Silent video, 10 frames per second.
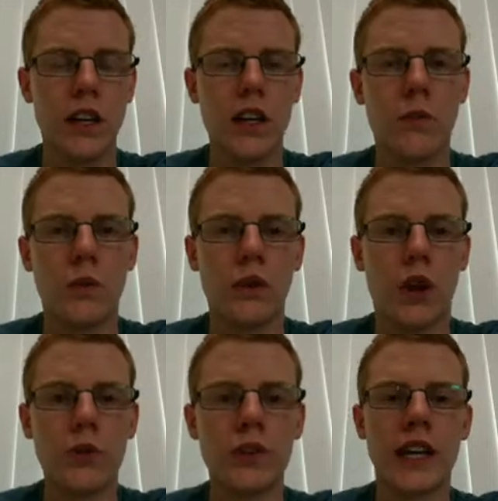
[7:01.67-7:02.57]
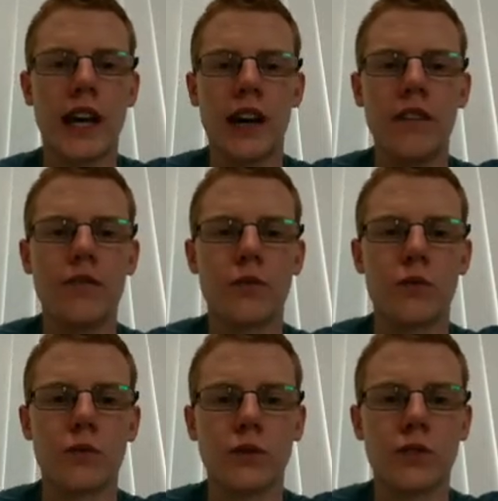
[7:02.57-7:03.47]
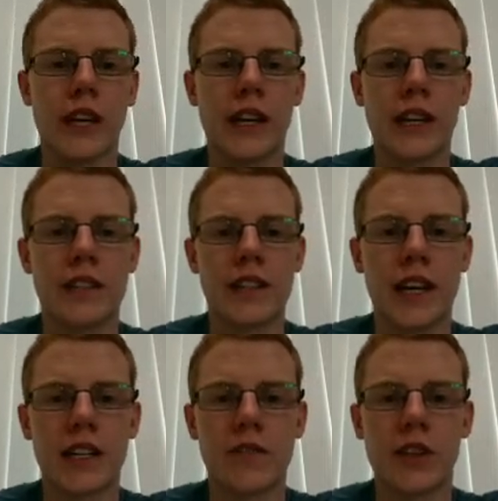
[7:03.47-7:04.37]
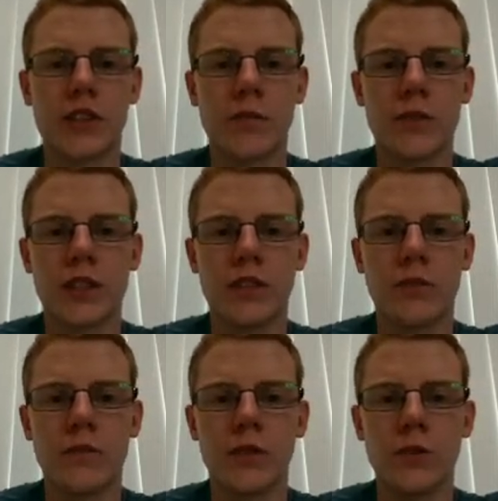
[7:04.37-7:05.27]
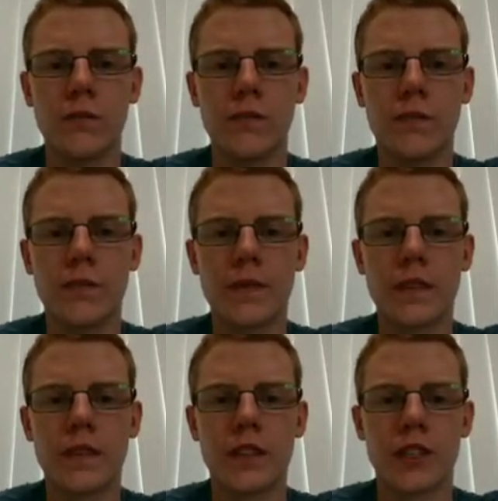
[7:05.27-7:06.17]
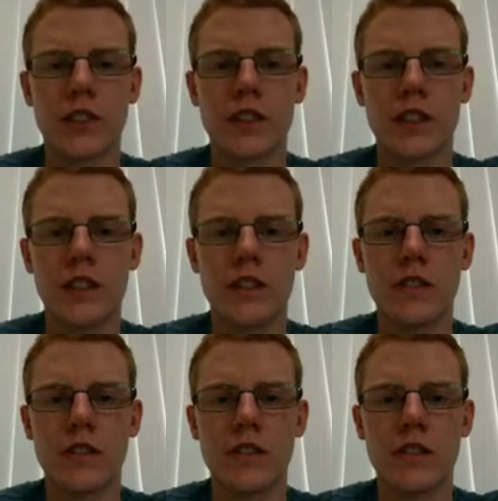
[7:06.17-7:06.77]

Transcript: we'll only have rules that satisfy Chomsky Normal Form, such as these,